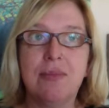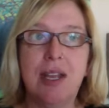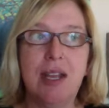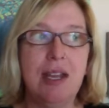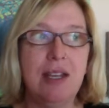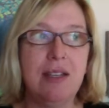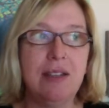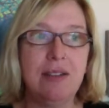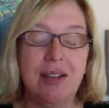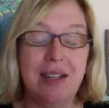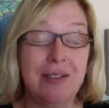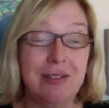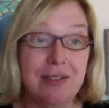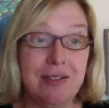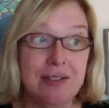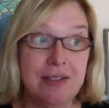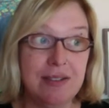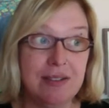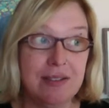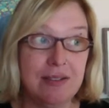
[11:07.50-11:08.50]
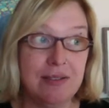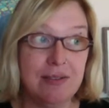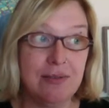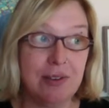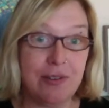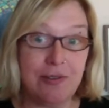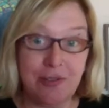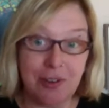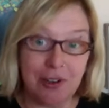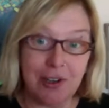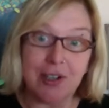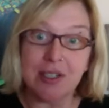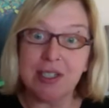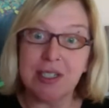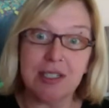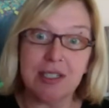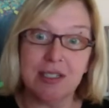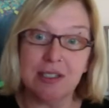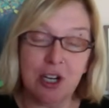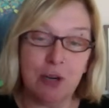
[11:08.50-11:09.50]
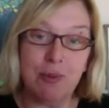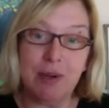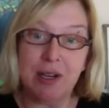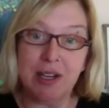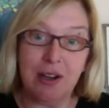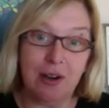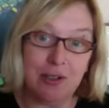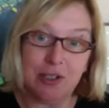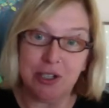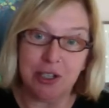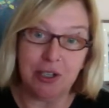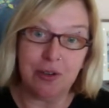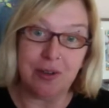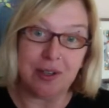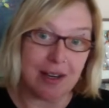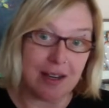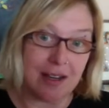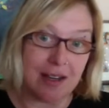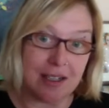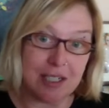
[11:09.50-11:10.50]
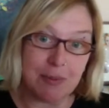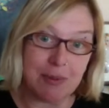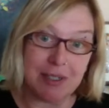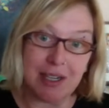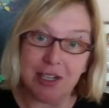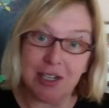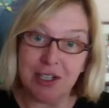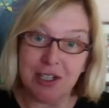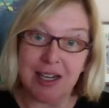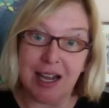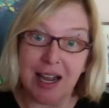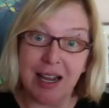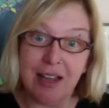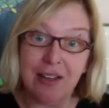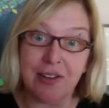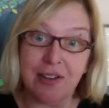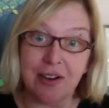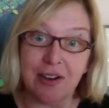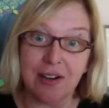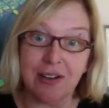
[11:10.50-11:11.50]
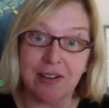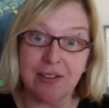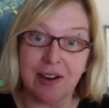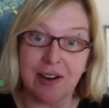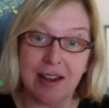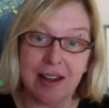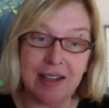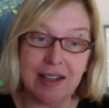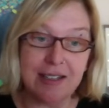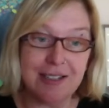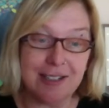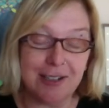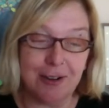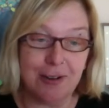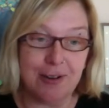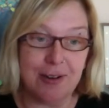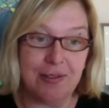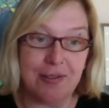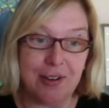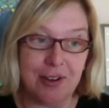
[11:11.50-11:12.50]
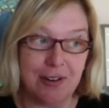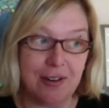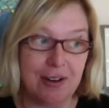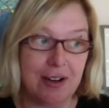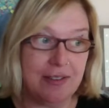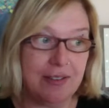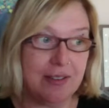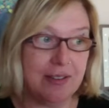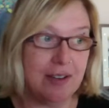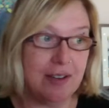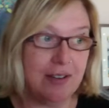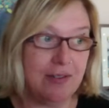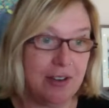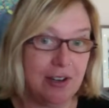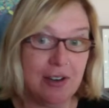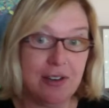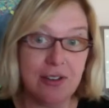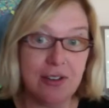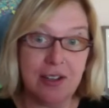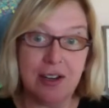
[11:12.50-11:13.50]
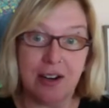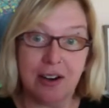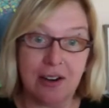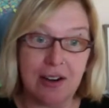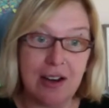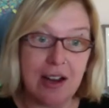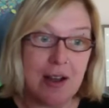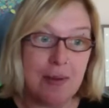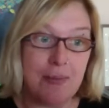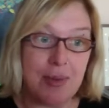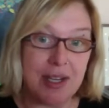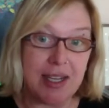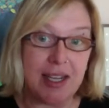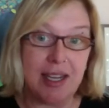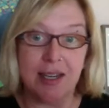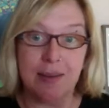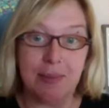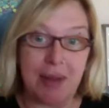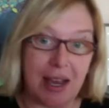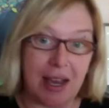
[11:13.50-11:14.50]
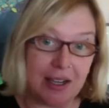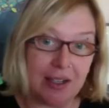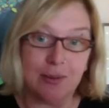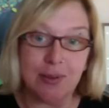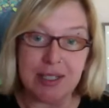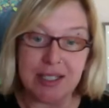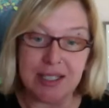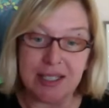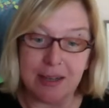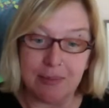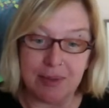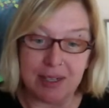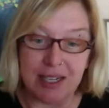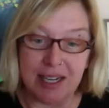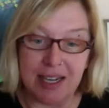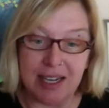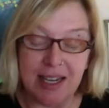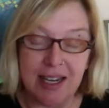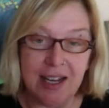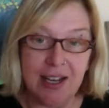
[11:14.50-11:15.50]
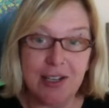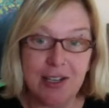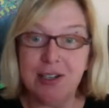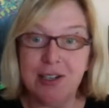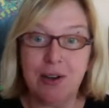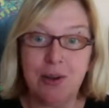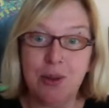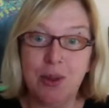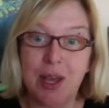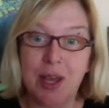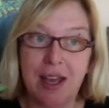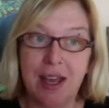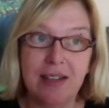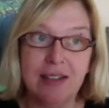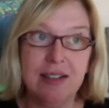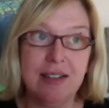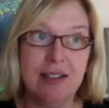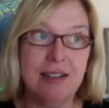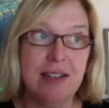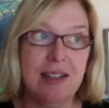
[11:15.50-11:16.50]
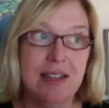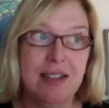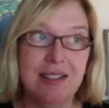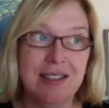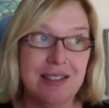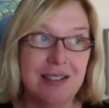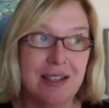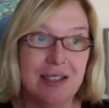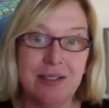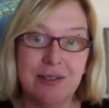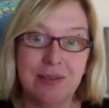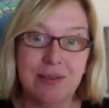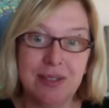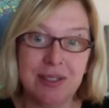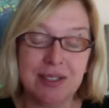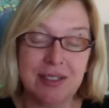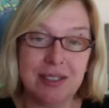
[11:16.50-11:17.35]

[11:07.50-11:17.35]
and reverse, nobody owes you an explanation either, right? So if you're there picking a battle with somebody, know that this